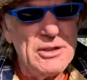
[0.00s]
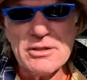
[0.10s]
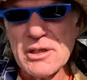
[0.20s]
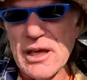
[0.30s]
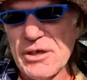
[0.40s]

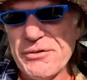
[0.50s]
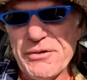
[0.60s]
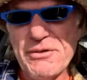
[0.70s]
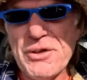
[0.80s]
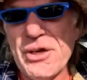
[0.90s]
to go
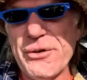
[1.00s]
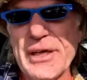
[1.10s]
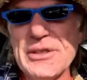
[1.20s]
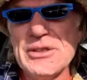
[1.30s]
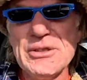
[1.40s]
from
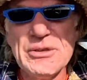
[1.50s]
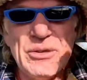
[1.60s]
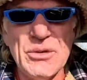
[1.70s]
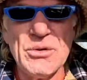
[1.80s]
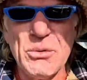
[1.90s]
Norwich
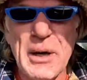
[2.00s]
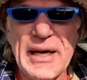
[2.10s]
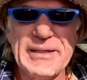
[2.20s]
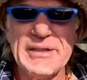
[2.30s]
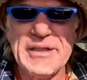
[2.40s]
all the
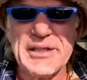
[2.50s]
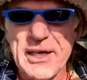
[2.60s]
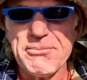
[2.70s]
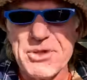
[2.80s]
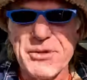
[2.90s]
way to
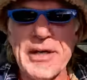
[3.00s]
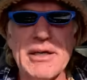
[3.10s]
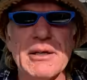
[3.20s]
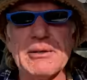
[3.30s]
Tiptree.